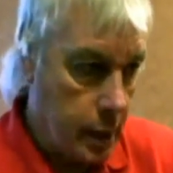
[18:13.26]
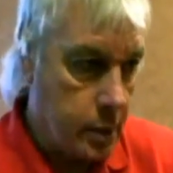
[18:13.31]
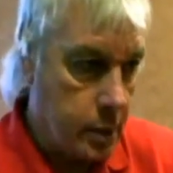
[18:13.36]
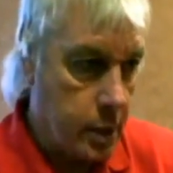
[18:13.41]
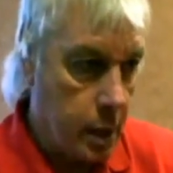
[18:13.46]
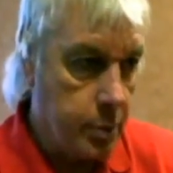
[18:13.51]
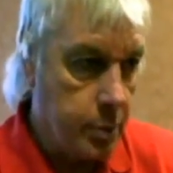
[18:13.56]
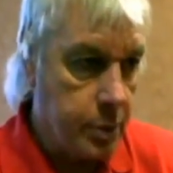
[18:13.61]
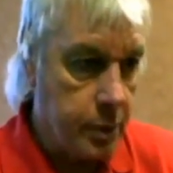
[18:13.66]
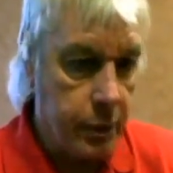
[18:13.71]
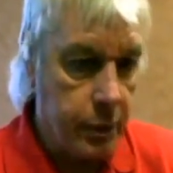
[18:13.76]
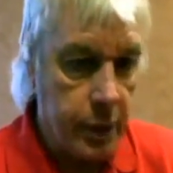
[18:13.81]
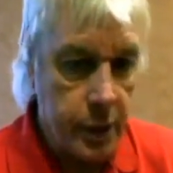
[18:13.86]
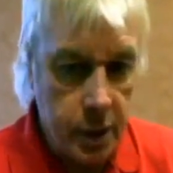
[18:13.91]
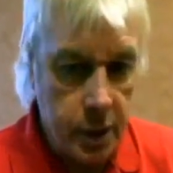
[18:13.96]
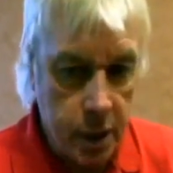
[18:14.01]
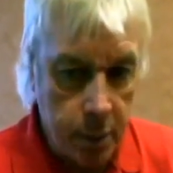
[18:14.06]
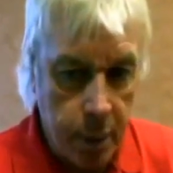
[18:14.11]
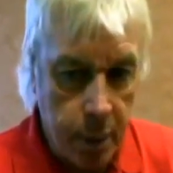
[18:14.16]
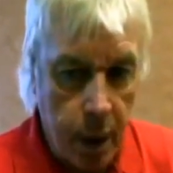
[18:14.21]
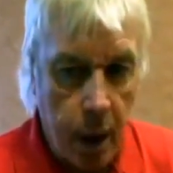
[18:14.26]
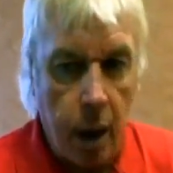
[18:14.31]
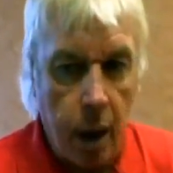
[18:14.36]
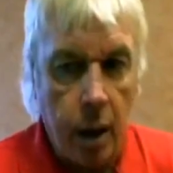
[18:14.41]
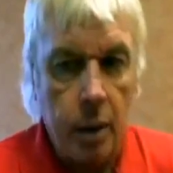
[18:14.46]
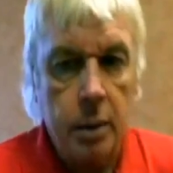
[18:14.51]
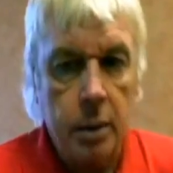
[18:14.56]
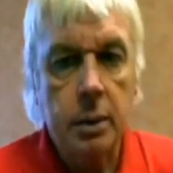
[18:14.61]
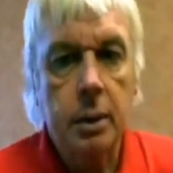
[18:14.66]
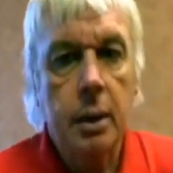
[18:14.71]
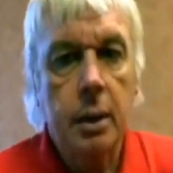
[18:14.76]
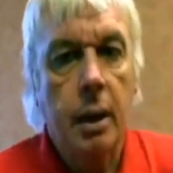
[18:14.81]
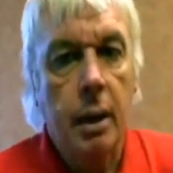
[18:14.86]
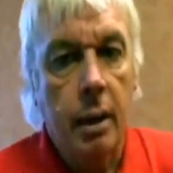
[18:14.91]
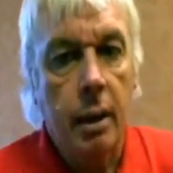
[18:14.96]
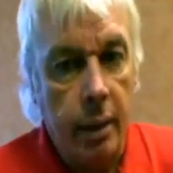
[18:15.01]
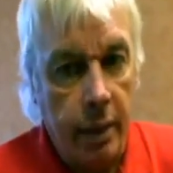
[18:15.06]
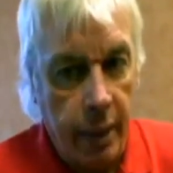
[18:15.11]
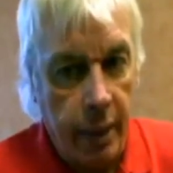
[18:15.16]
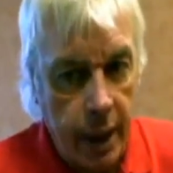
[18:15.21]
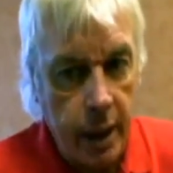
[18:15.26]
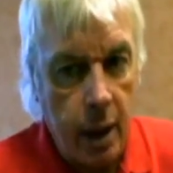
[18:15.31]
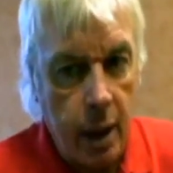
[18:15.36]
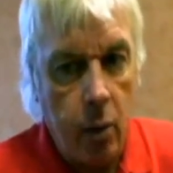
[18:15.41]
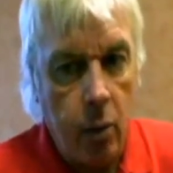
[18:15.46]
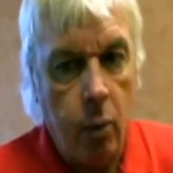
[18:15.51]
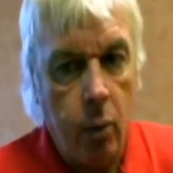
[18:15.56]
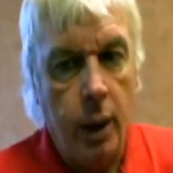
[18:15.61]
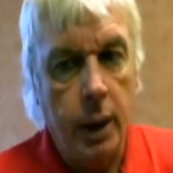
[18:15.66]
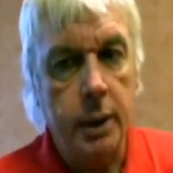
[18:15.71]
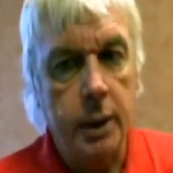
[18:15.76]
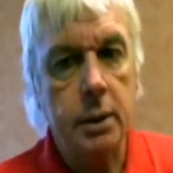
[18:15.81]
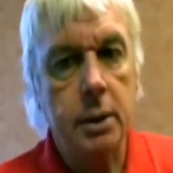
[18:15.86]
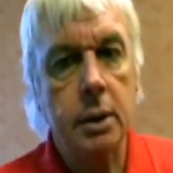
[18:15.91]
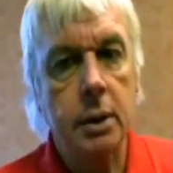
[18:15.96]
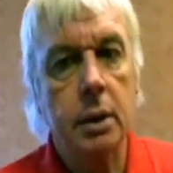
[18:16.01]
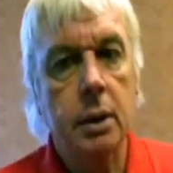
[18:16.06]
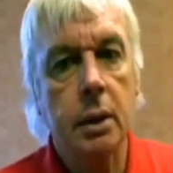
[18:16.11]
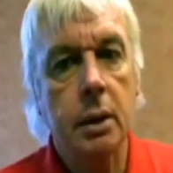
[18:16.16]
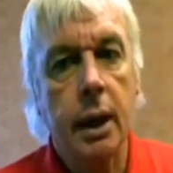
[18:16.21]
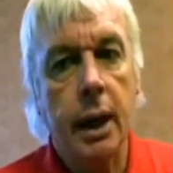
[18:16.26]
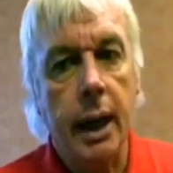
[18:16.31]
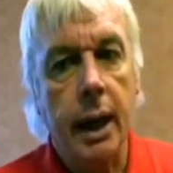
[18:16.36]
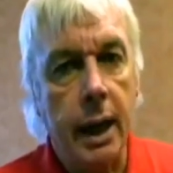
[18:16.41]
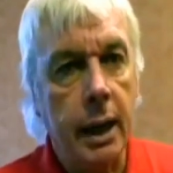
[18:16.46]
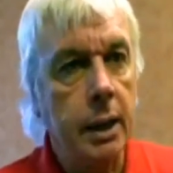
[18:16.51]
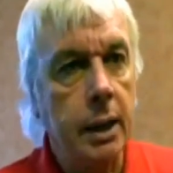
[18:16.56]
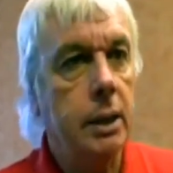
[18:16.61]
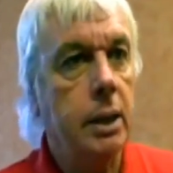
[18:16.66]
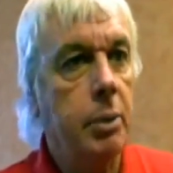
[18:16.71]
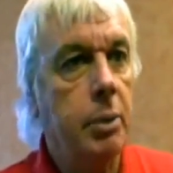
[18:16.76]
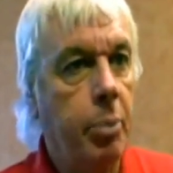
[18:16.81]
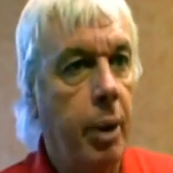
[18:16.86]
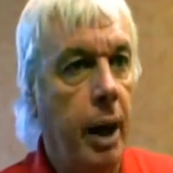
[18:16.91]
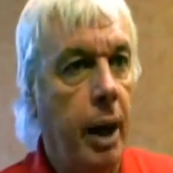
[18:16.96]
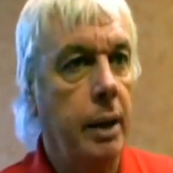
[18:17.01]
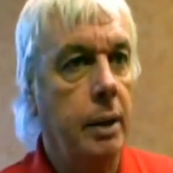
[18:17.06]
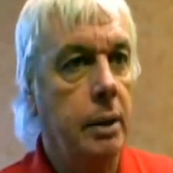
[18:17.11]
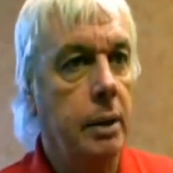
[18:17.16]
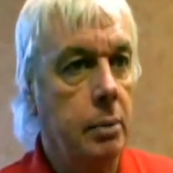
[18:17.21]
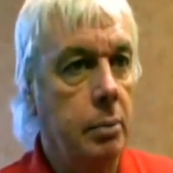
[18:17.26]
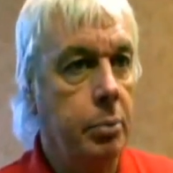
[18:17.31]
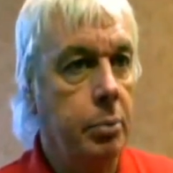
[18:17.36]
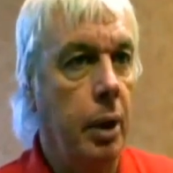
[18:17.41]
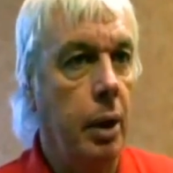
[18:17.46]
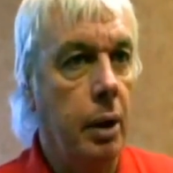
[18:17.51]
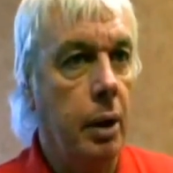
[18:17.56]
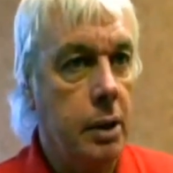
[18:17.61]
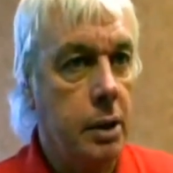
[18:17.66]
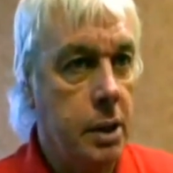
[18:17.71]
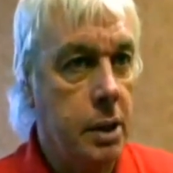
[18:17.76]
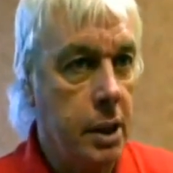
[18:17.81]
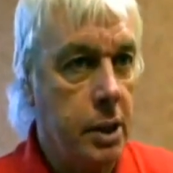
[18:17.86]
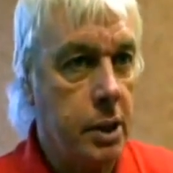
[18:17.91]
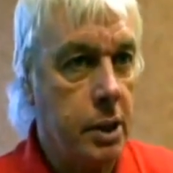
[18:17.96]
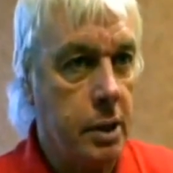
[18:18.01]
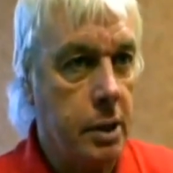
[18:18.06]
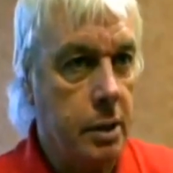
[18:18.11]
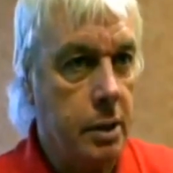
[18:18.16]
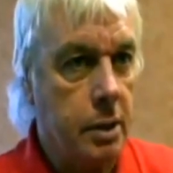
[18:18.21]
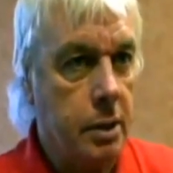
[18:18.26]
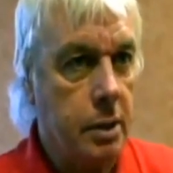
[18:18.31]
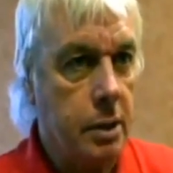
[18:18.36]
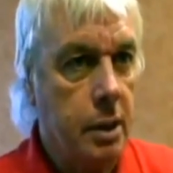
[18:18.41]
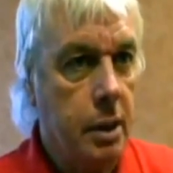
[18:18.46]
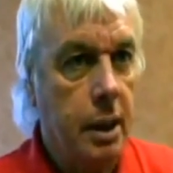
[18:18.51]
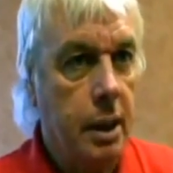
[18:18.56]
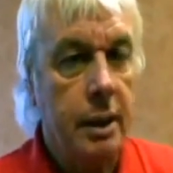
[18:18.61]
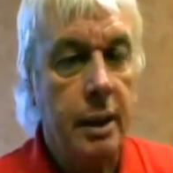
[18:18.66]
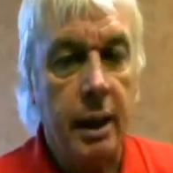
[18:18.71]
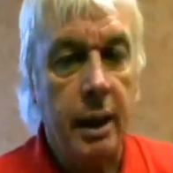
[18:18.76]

in terms of this cabal, they don't want independent politicians.